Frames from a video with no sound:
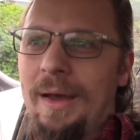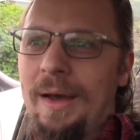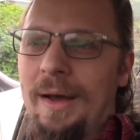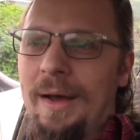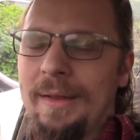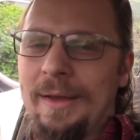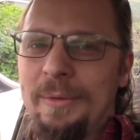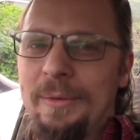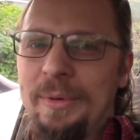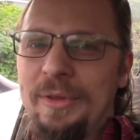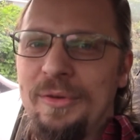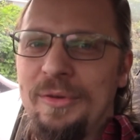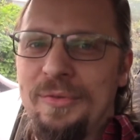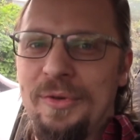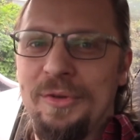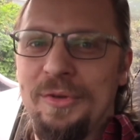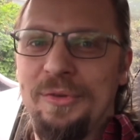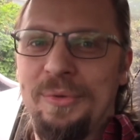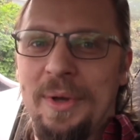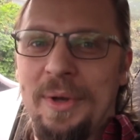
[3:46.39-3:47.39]
And I'll be the
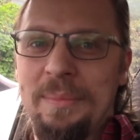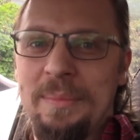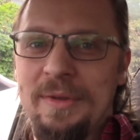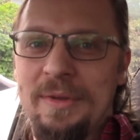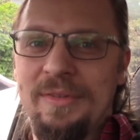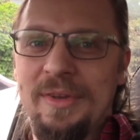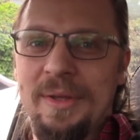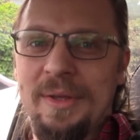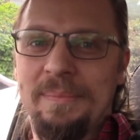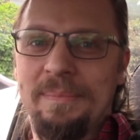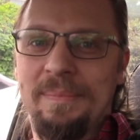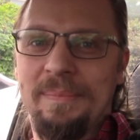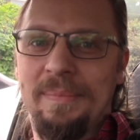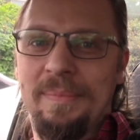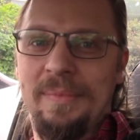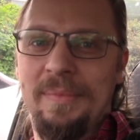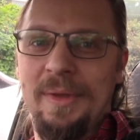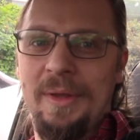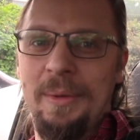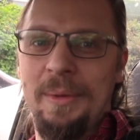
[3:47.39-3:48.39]
first to admit it.
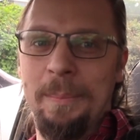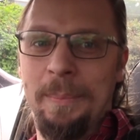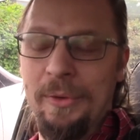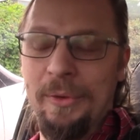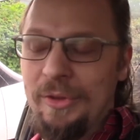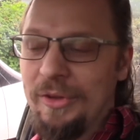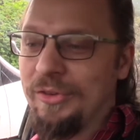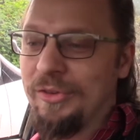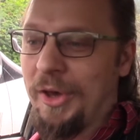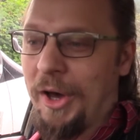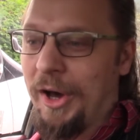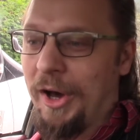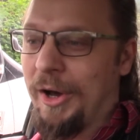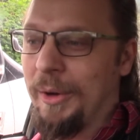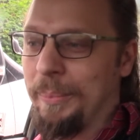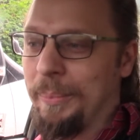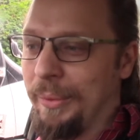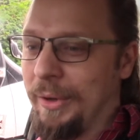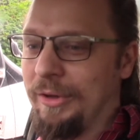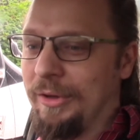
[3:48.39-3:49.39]
But this car
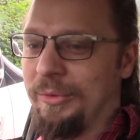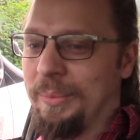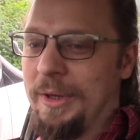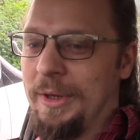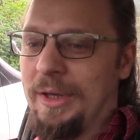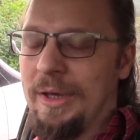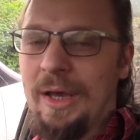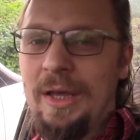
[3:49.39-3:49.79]
brings me